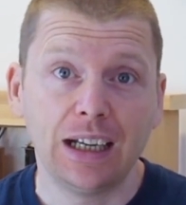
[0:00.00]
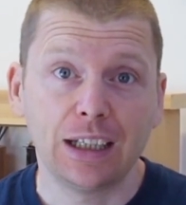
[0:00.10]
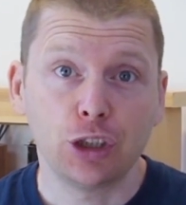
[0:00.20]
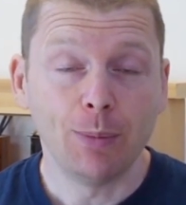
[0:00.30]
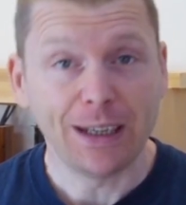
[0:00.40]

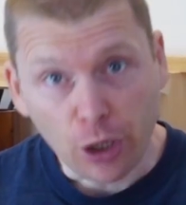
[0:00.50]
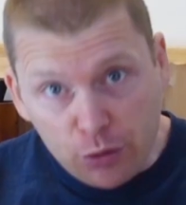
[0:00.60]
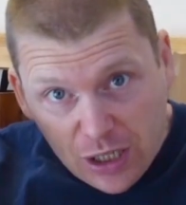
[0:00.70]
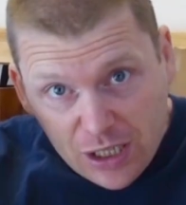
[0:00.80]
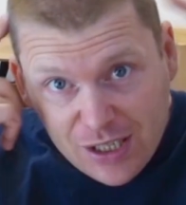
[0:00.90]
You may
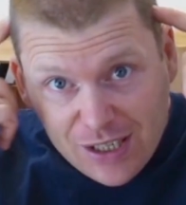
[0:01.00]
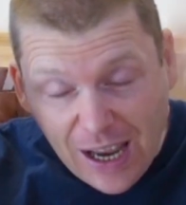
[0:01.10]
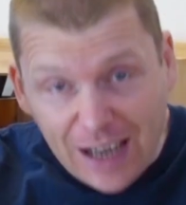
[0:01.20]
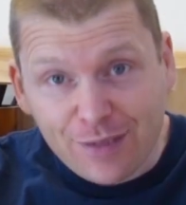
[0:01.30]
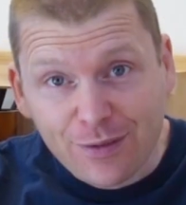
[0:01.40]
notice
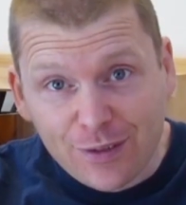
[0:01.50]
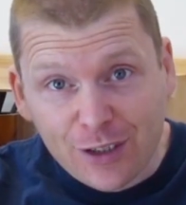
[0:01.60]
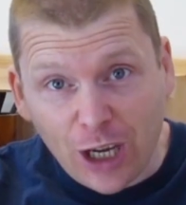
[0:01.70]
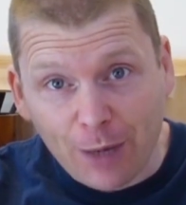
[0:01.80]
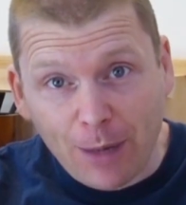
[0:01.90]
I've
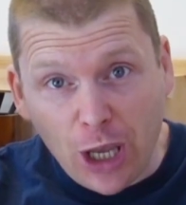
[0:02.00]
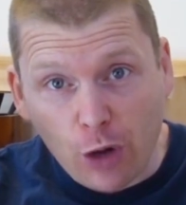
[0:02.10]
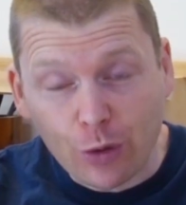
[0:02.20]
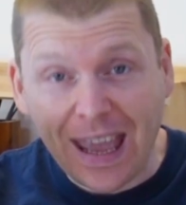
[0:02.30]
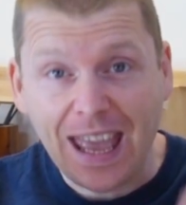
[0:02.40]
cut my
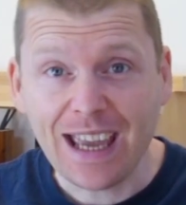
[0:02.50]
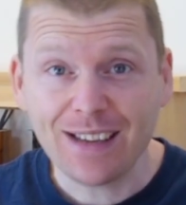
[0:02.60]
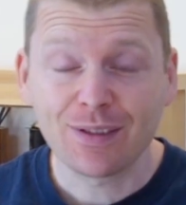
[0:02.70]
own hair.